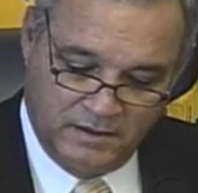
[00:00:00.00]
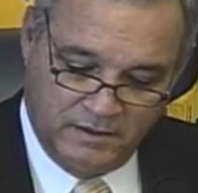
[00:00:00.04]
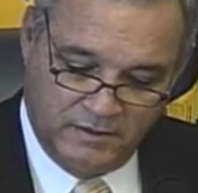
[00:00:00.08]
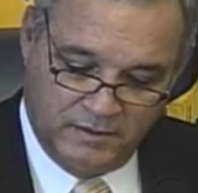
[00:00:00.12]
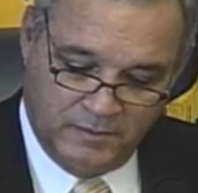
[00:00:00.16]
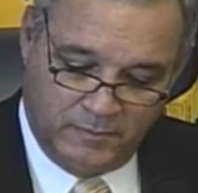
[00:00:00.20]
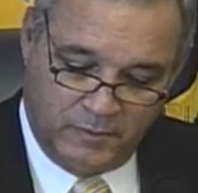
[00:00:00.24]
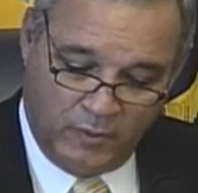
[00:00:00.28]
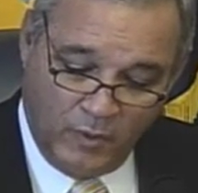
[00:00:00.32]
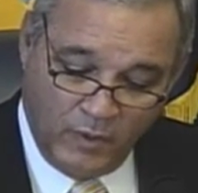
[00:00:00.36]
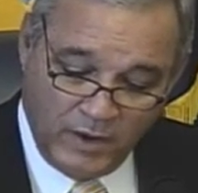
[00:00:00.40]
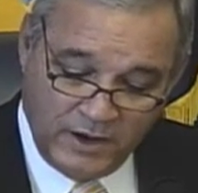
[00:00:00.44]

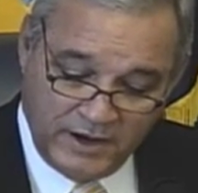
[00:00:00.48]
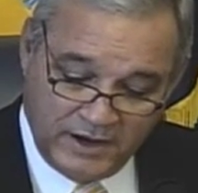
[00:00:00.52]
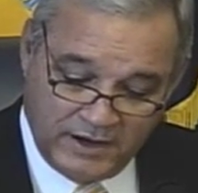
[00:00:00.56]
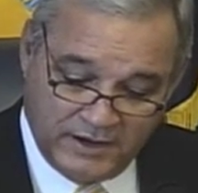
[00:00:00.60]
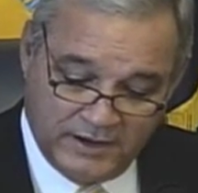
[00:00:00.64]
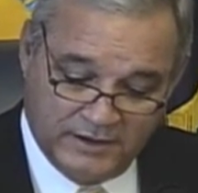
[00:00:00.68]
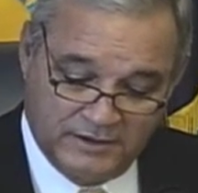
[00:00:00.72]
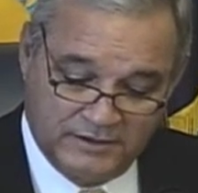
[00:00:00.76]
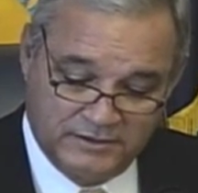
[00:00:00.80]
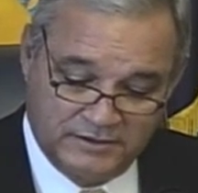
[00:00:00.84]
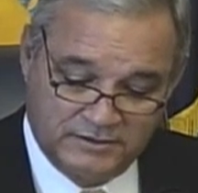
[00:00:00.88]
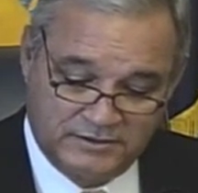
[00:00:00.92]
The point
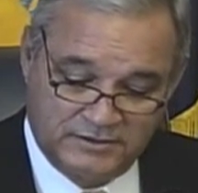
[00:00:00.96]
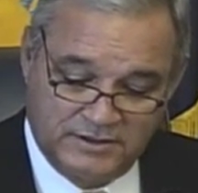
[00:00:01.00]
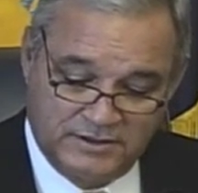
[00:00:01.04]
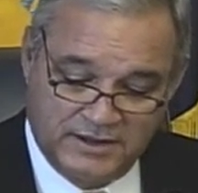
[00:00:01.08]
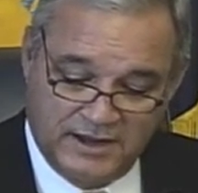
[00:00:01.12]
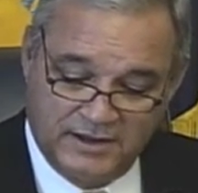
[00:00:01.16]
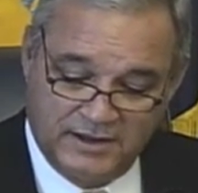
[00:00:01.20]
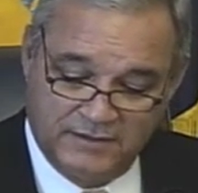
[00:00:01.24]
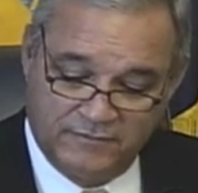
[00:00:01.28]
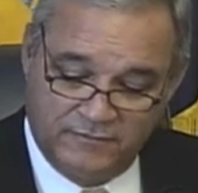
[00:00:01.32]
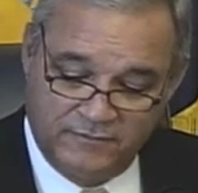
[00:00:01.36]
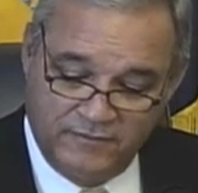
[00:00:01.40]
is
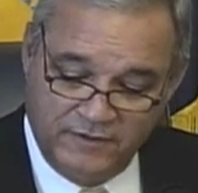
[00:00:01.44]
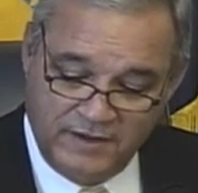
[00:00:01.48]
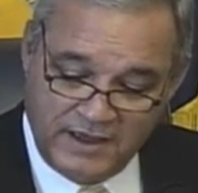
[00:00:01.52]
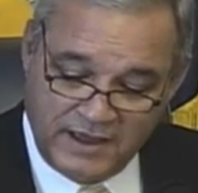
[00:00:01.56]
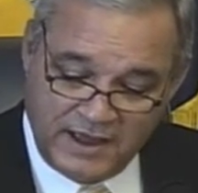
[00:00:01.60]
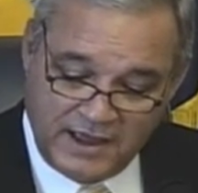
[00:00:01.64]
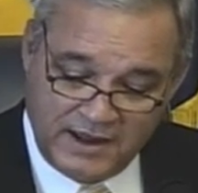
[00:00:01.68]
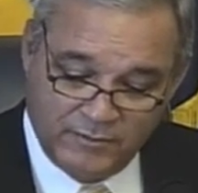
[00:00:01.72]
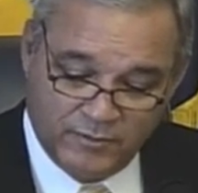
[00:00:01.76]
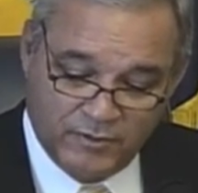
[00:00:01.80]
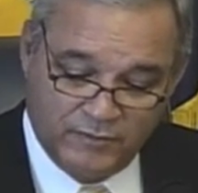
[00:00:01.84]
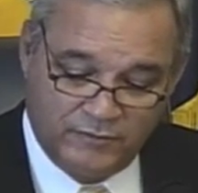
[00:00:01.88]
that if
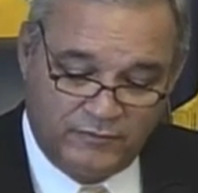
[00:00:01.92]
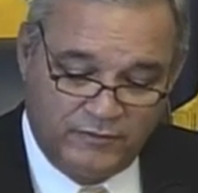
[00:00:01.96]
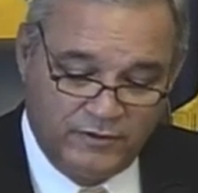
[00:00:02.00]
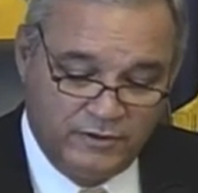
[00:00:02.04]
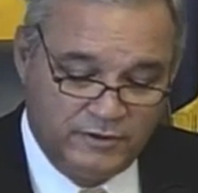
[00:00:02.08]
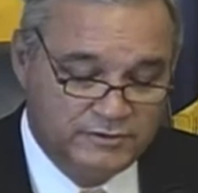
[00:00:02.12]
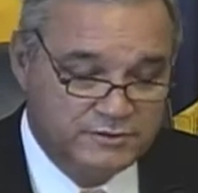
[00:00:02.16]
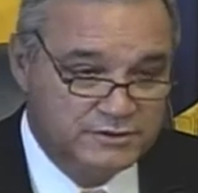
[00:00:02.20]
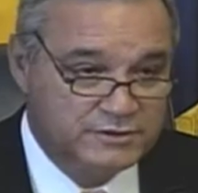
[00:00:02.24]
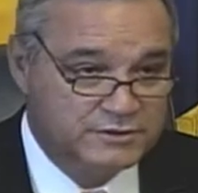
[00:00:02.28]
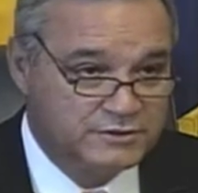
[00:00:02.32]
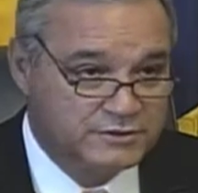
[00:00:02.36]
VA
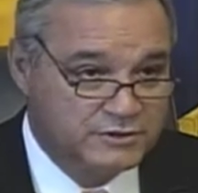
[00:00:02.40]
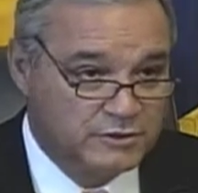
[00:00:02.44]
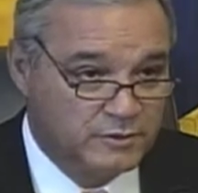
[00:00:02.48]
refuses